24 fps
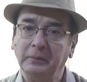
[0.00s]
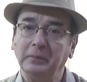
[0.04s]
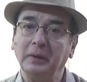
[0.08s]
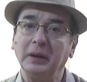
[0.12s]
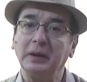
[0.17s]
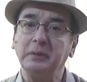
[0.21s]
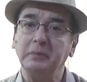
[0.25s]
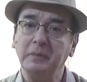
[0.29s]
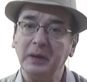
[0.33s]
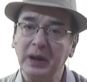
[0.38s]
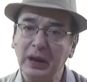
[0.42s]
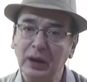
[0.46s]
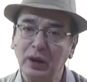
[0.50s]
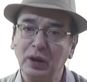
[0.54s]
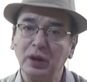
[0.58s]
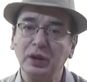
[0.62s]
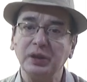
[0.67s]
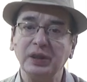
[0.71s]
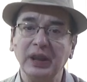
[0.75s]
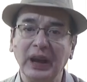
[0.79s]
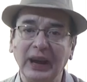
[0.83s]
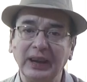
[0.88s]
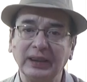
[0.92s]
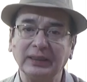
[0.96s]
But
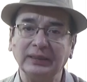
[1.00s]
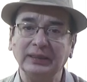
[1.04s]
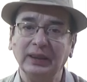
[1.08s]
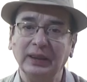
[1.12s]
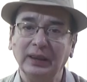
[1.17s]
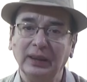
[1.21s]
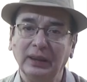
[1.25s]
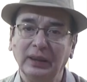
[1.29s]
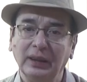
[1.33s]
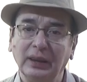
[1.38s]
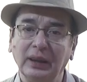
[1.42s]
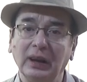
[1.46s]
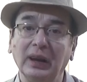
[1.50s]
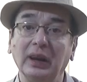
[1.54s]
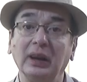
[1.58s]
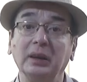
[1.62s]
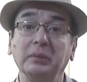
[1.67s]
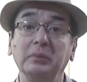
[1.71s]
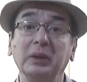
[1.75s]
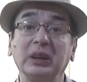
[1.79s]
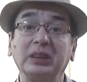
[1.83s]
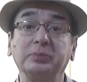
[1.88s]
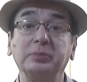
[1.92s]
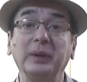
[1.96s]
beyond that, I
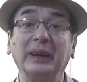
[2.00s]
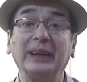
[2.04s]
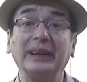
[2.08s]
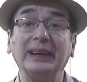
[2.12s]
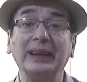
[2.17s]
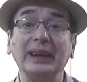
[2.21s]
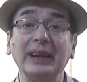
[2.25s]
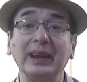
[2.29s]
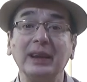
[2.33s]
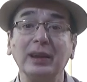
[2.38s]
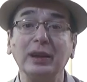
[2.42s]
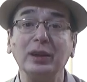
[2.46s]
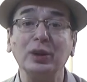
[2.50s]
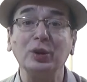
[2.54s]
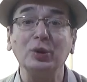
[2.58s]
am expecting